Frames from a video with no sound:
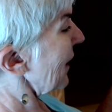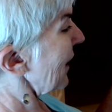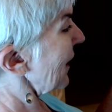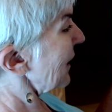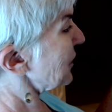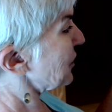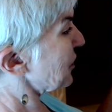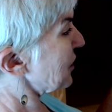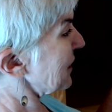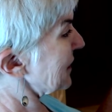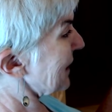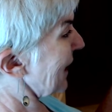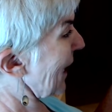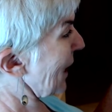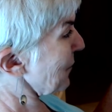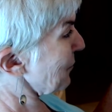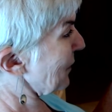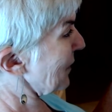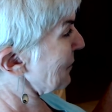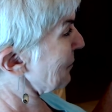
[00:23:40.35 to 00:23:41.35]
and she's
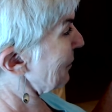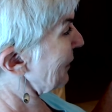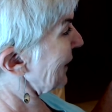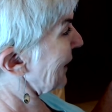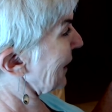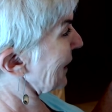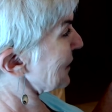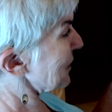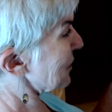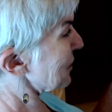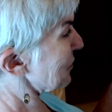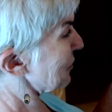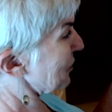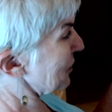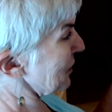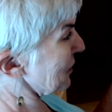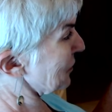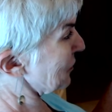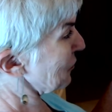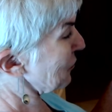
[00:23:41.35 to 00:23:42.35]
happy because
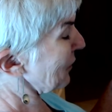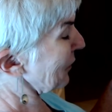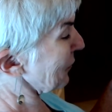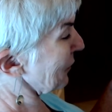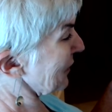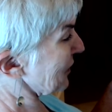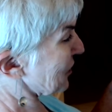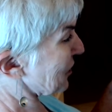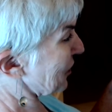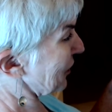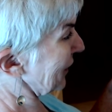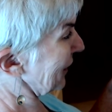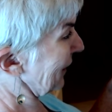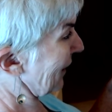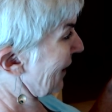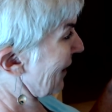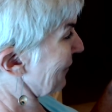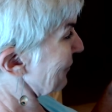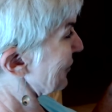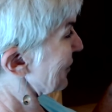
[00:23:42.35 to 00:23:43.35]
she's doing what she
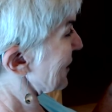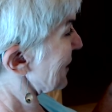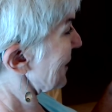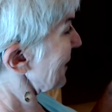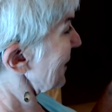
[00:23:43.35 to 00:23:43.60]
loves.